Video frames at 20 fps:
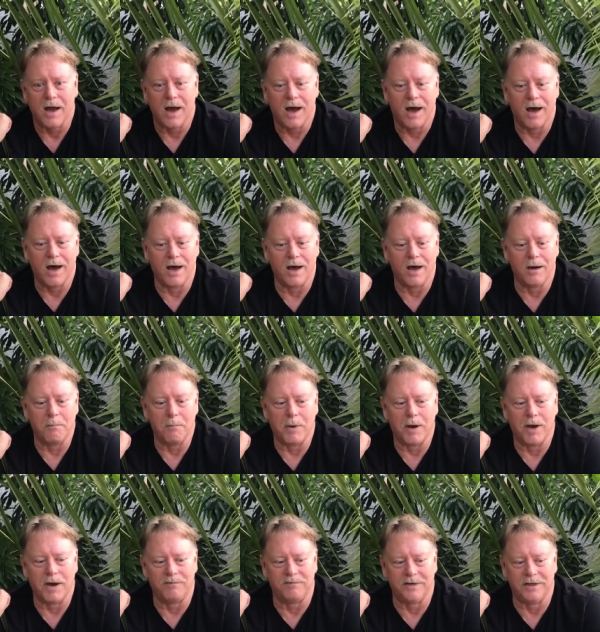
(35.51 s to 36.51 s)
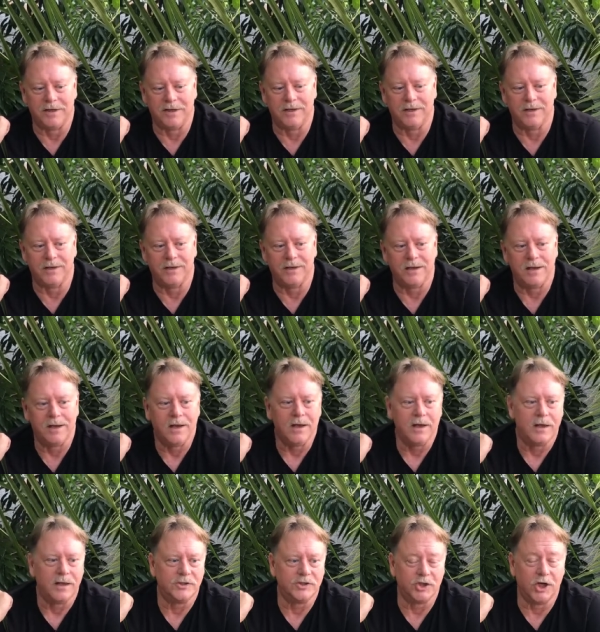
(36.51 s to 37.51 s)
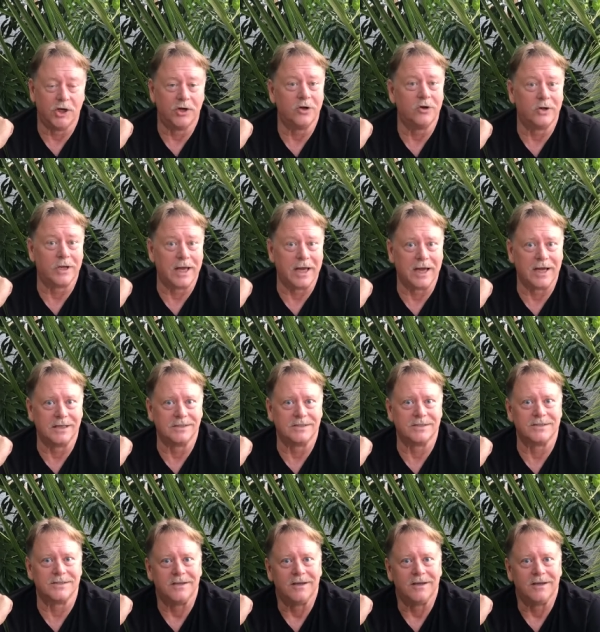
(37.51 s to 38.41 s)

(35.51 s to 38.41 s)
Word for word: uh, by feeding jungle cats